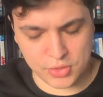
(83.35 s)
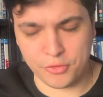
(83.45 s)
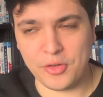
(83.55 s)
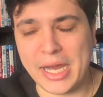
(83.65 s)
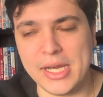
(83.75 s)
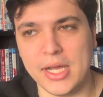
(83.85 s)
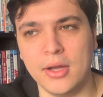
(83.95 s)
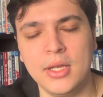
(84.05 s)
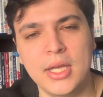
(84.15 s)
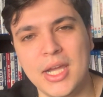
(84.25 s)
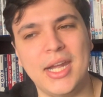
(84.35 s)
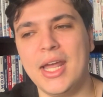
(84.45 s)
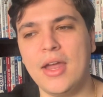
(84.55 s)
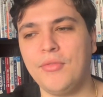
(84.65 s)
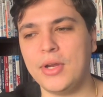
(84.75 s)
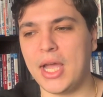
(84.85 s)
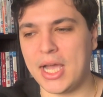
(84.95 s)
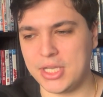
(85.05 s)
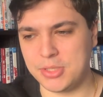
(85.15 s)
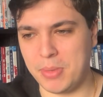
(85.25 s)
failure in every
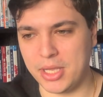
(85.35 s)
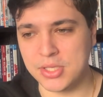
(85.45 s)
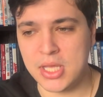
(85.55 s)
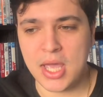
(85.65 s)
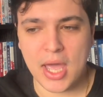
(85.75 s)
aspect.